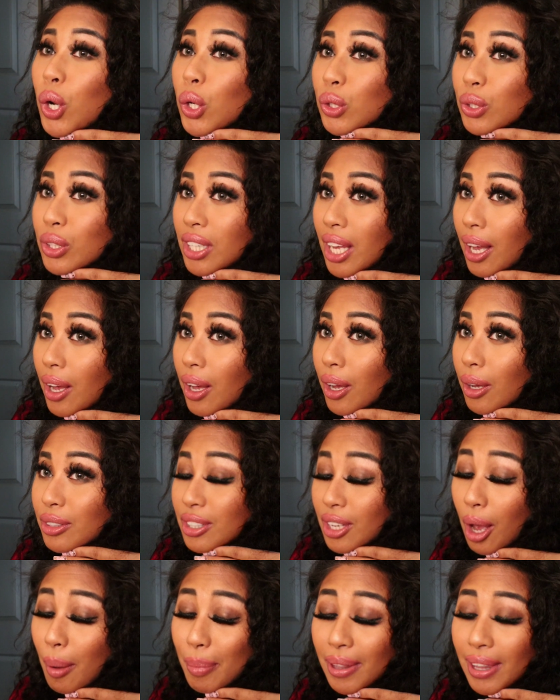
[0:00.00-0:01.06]
On
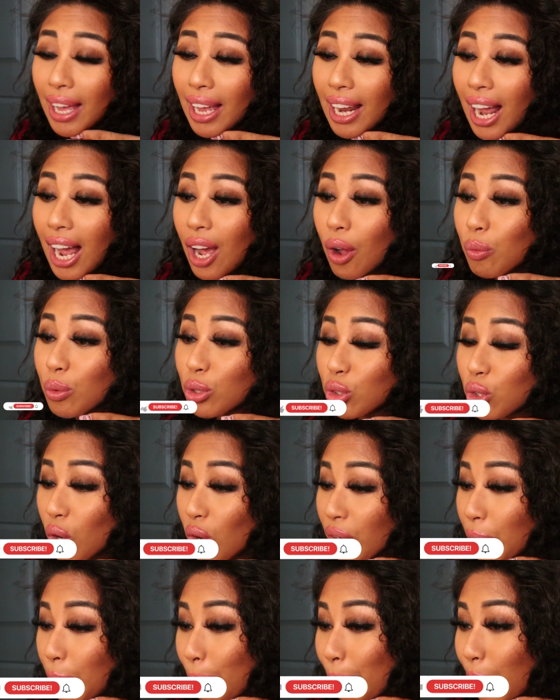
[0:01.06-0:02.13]
top of that, I was
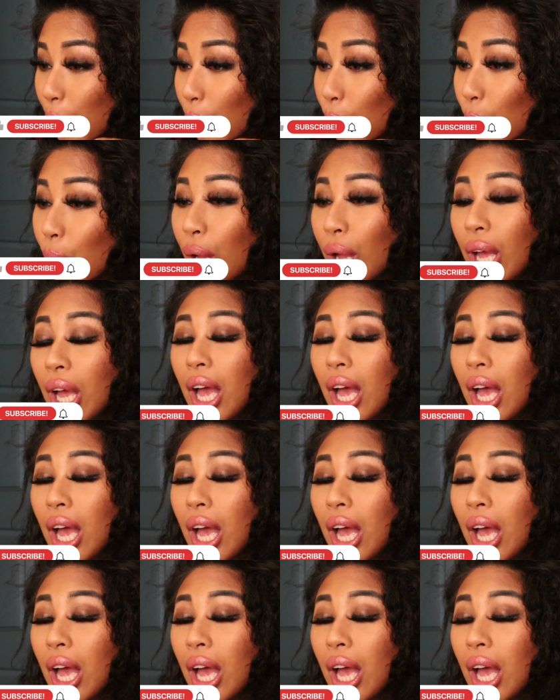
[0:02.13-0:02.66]
talking about